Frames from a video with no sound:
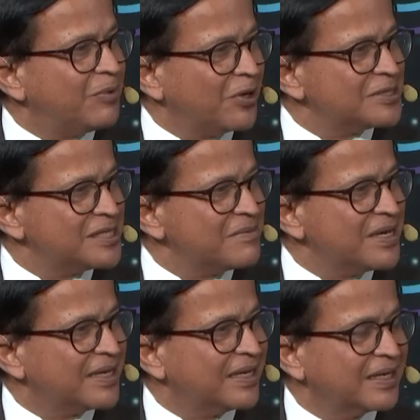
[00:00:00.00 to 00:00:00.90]
policy
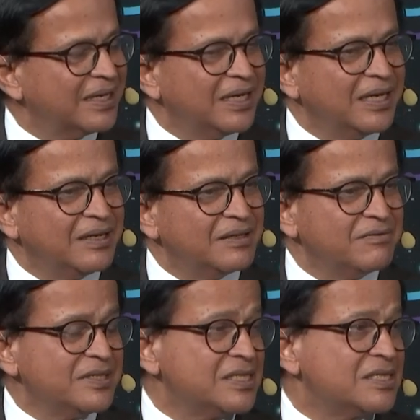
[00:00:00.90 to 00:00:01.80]
making, uh,
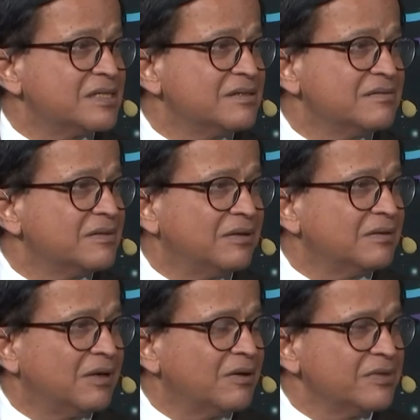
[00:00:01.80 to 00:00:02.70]
which,
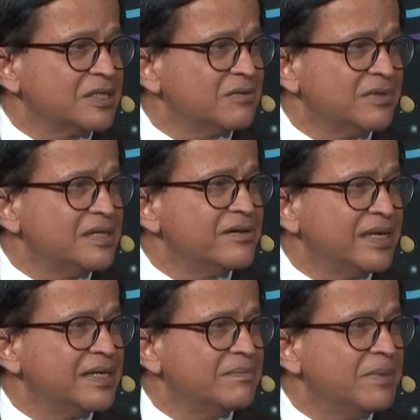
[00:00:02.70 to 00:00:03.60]
uh, on which the world
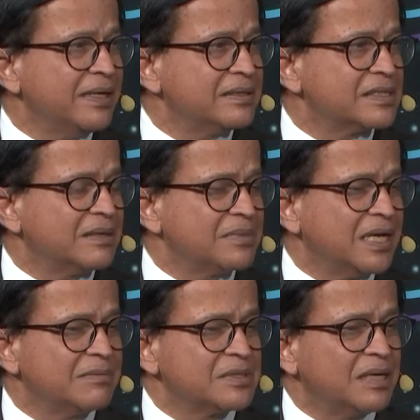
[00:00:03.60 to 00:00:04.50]
really depends.
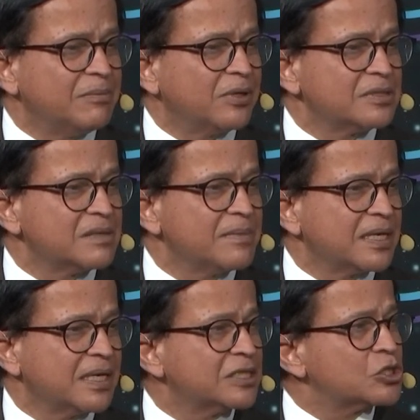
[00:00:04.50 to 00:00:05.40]
Sometimes our policy
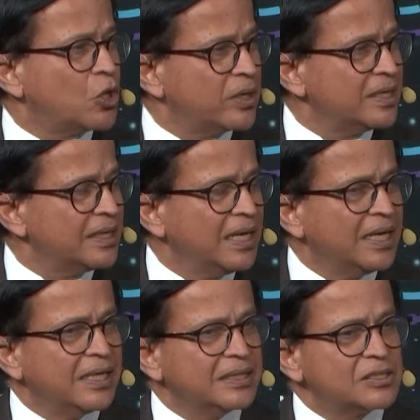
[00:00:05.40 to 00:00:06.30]
making is shoddy,
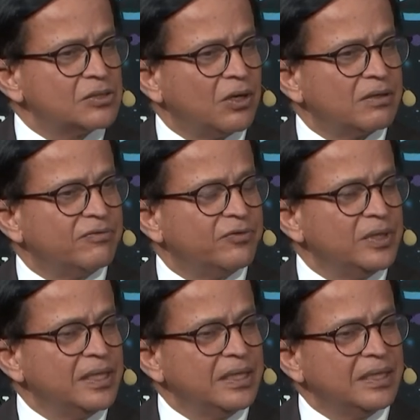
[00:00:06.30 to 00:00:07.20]
it's not
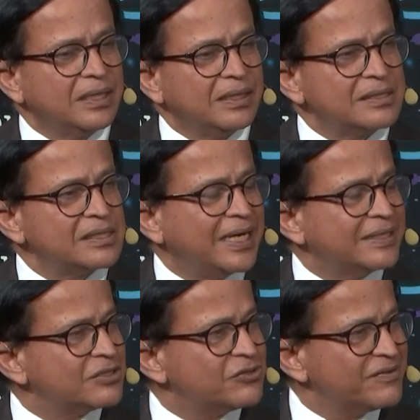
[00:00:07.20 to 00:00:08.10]
fully uh,
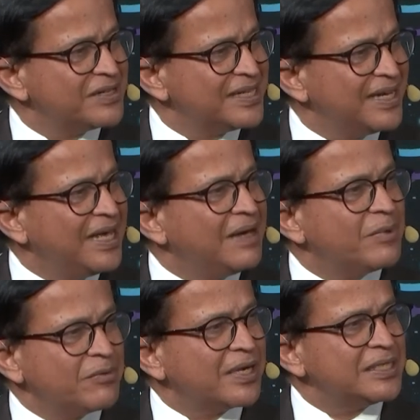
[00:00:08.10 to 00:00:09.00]
science driven,
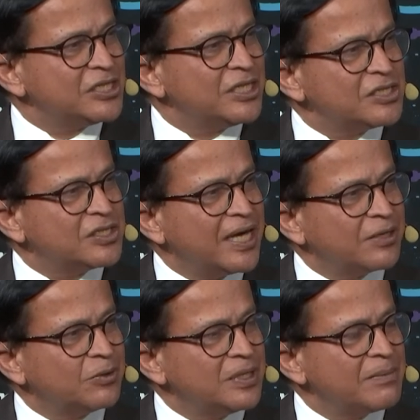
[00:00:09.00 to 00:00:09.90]
but we can change that
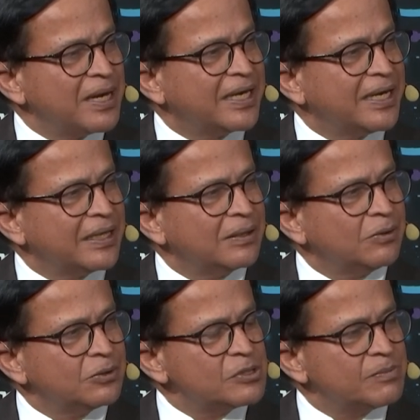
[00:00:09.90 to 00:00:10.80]
only by getting
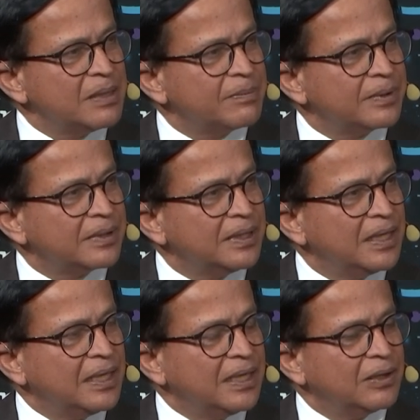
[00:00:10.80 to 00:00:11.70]
those people
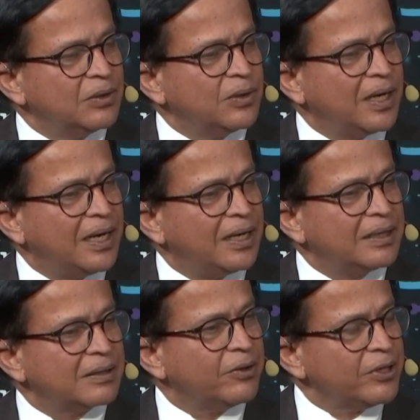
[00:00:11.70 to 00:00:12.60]
who
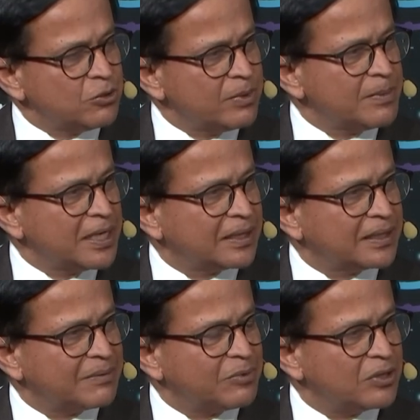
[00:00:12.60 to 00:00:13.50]
are going to be making
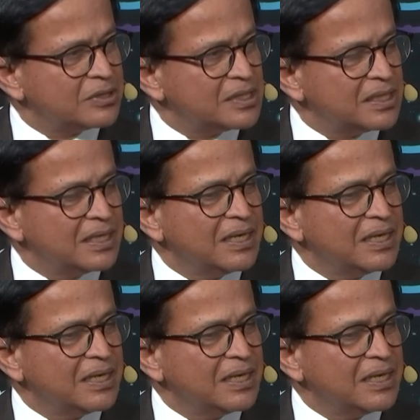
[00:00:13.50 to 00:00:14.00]
that policy